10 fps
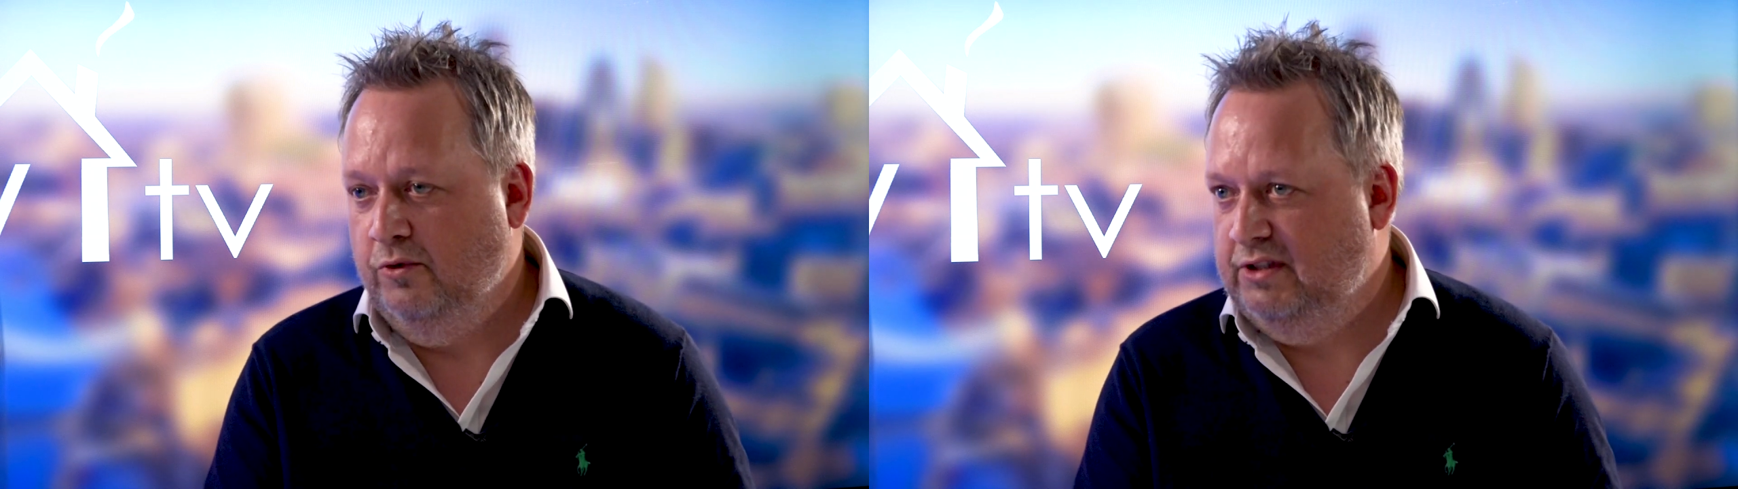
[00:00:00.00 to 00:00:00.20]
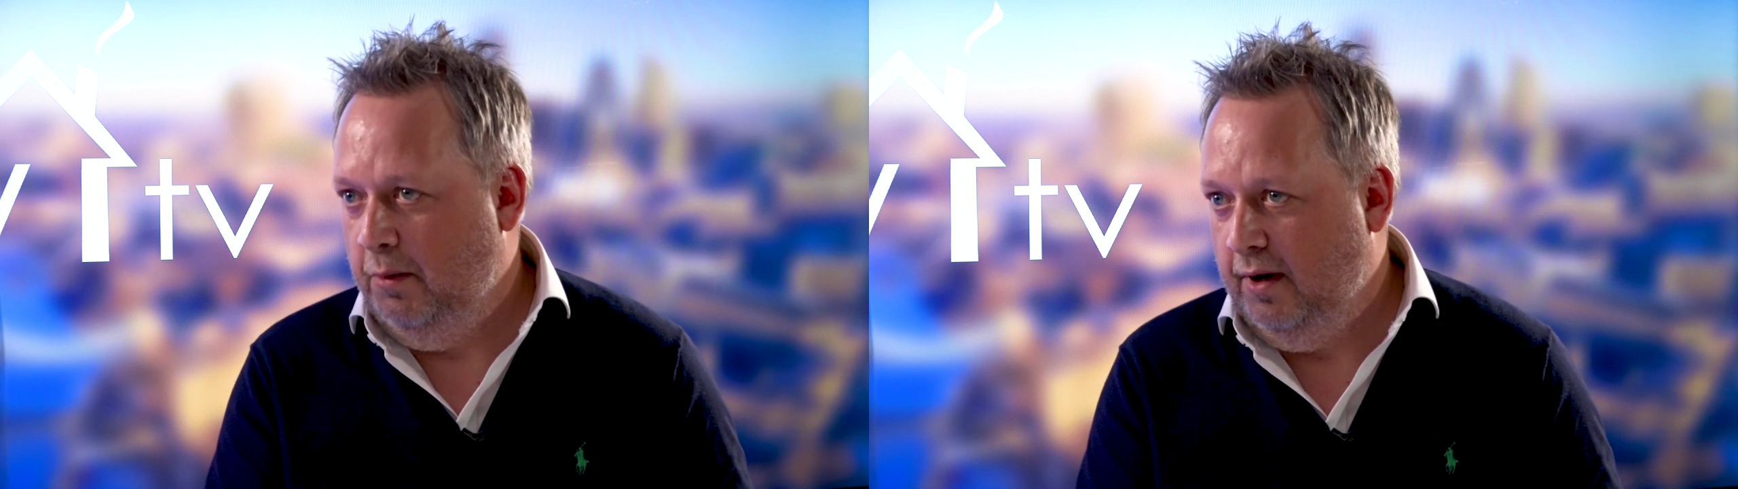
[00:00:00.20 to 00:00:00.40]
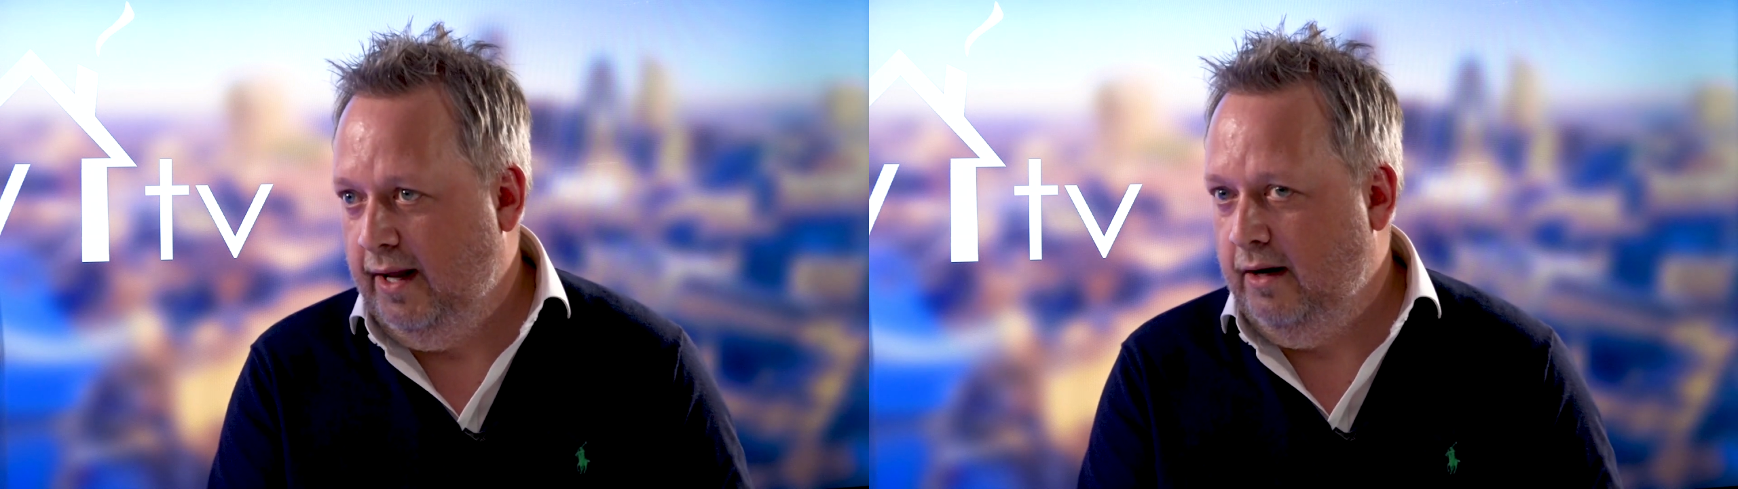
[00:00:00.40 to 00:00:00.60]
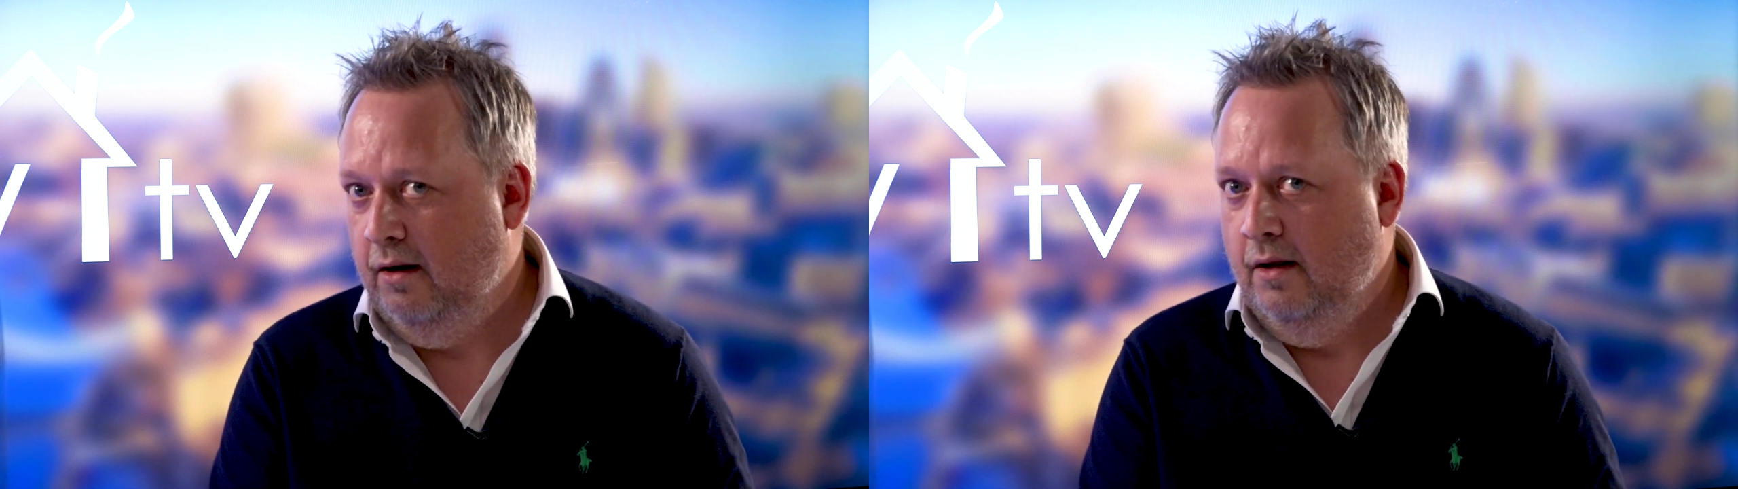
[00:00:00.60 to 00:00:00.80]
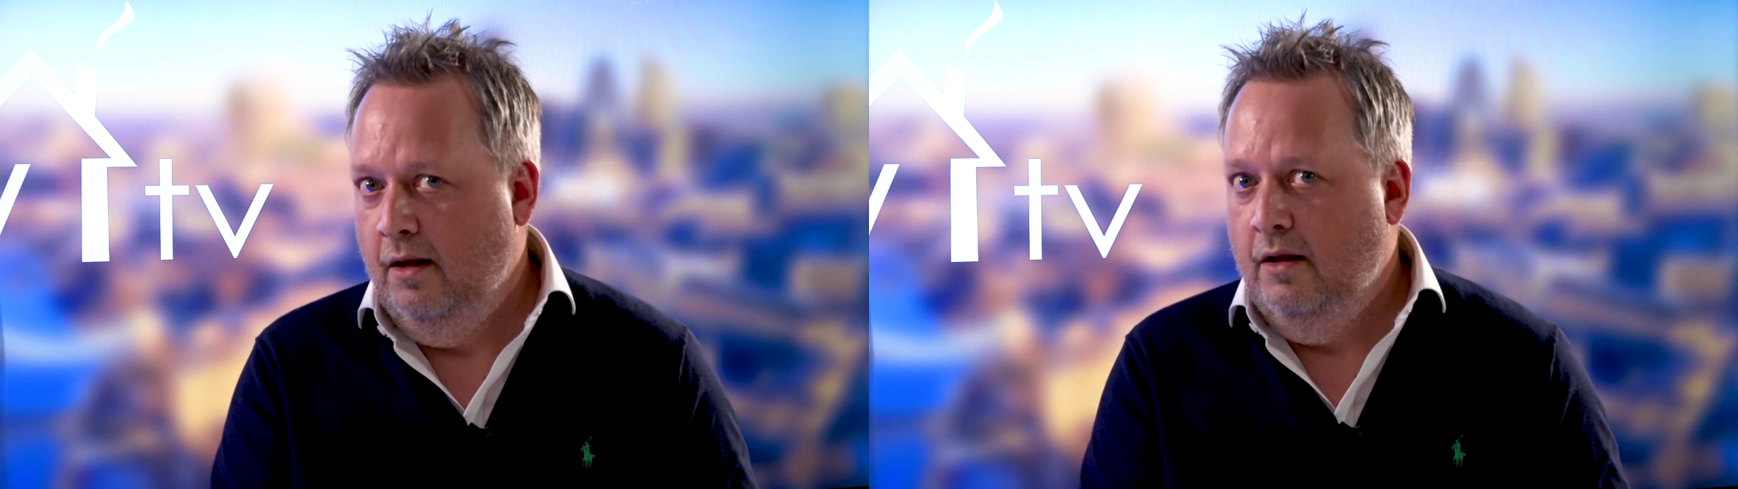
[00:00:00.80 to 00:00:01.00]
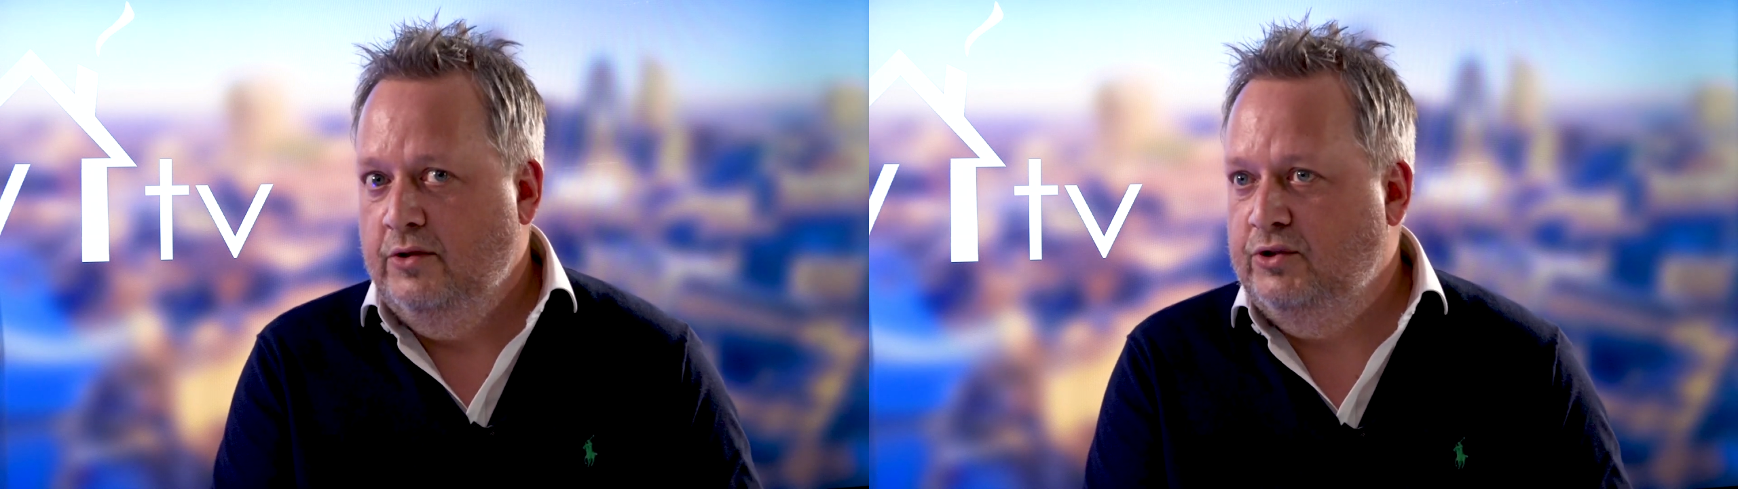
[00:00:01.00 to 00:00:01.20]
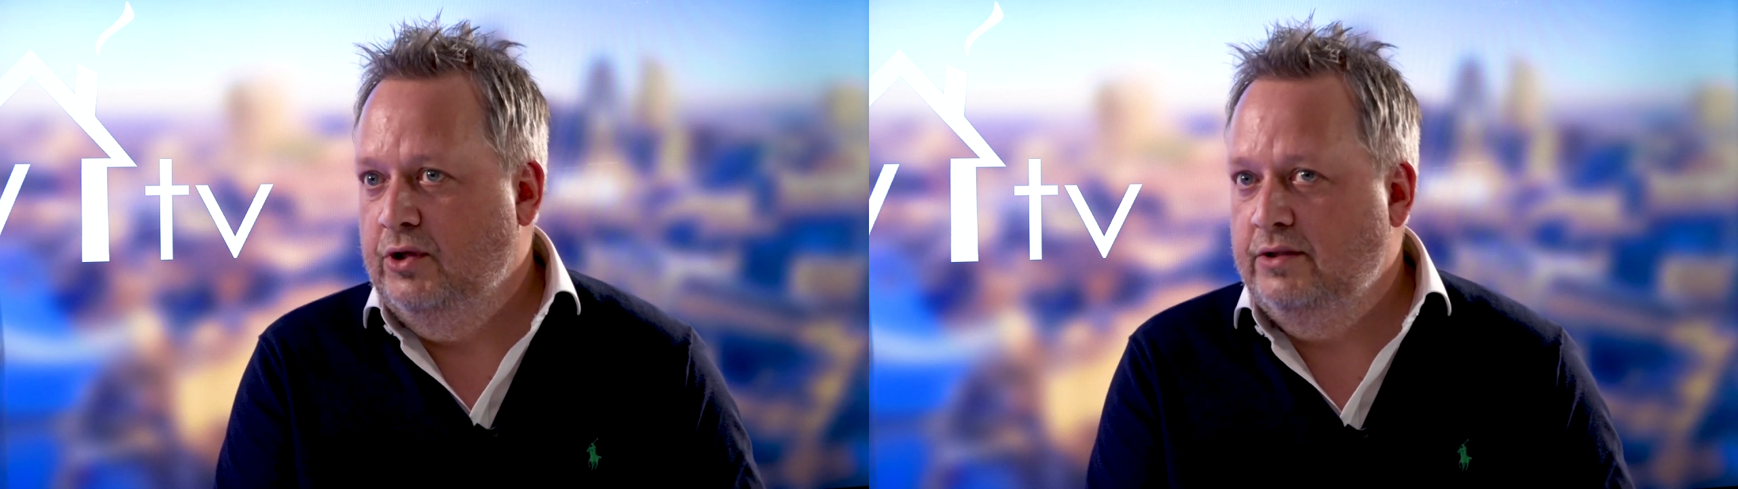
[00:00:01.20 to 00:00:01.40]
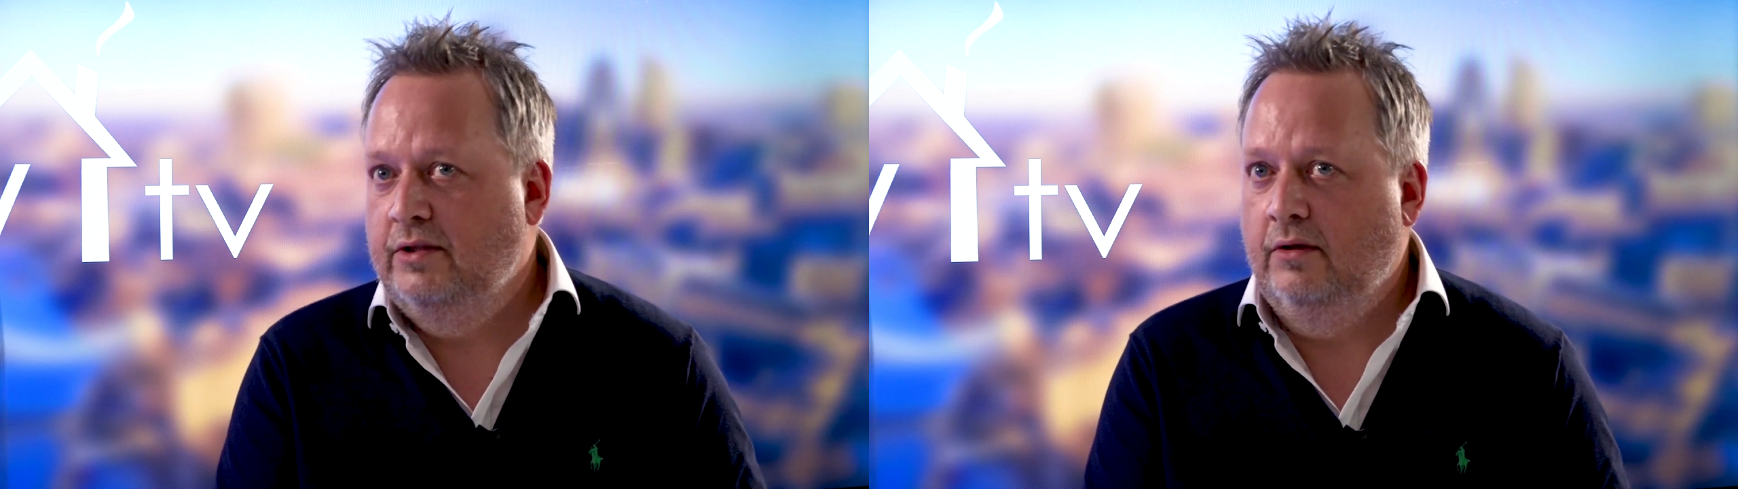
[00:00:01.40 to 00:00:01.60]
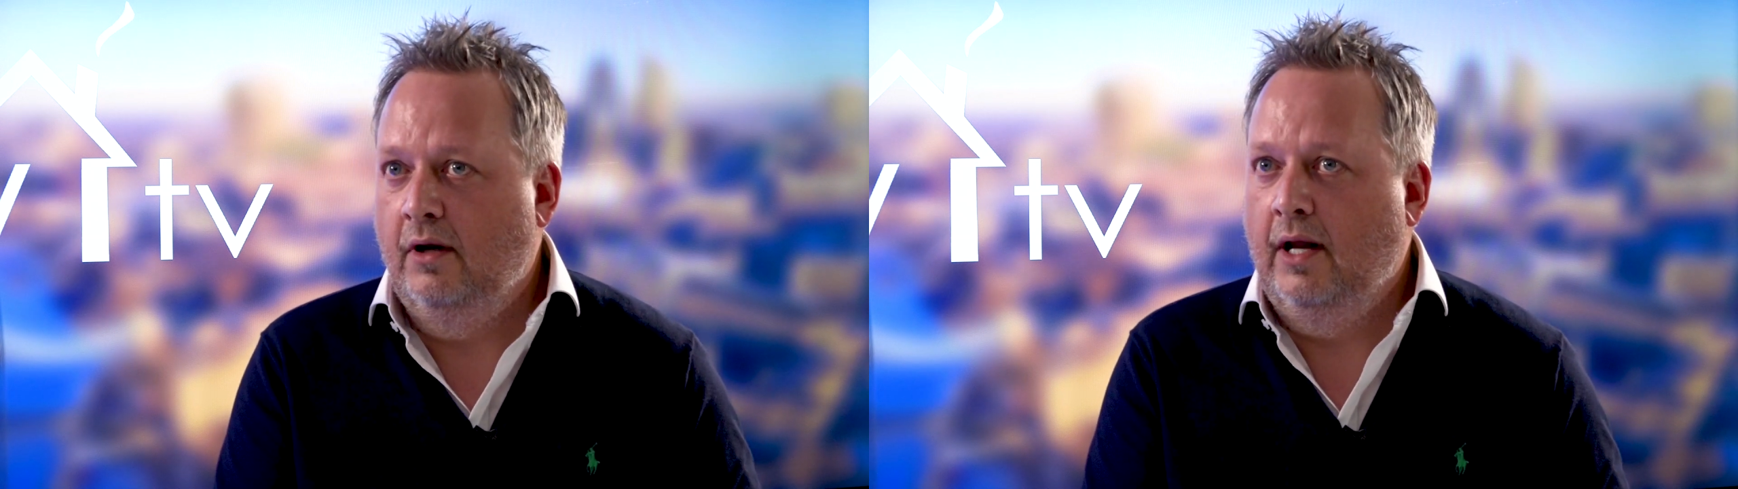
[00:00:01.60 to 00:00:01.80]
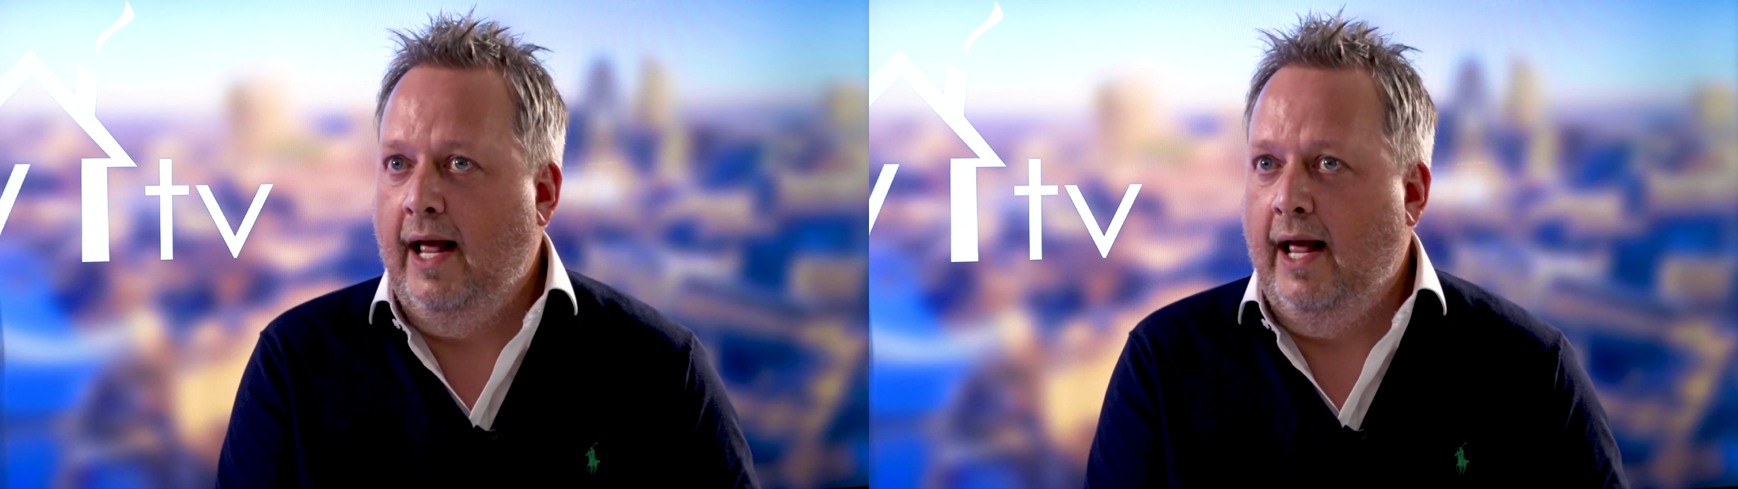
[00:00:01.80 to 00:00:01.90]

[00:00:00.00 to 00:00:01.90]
stipulate certain